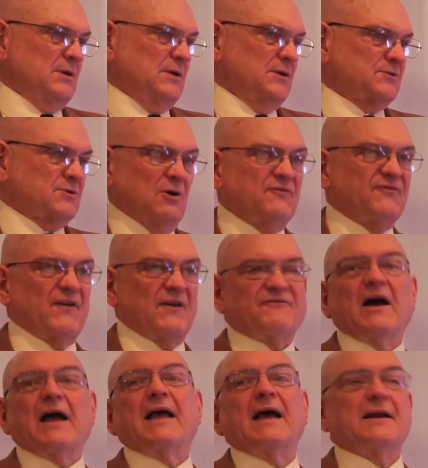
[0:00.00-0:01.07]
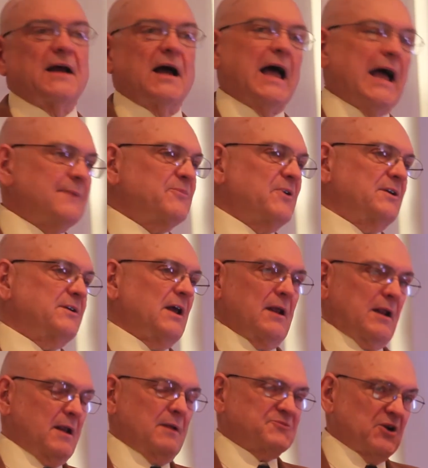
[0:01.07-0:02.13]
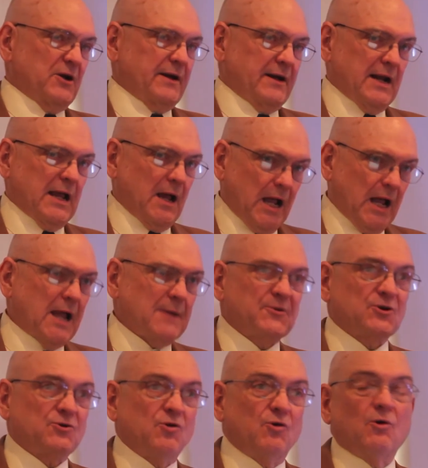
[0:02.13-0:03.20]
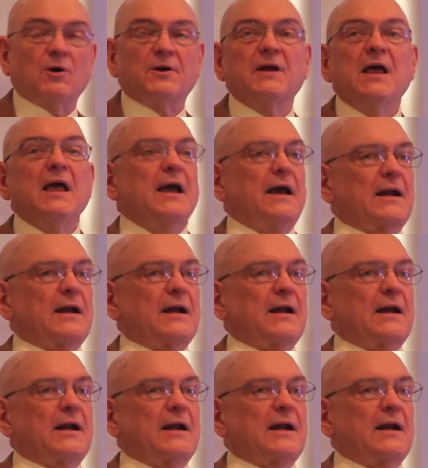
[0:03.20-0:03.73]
So if, if I had a hybrid, uh, I'm sorry, a hybrid corn,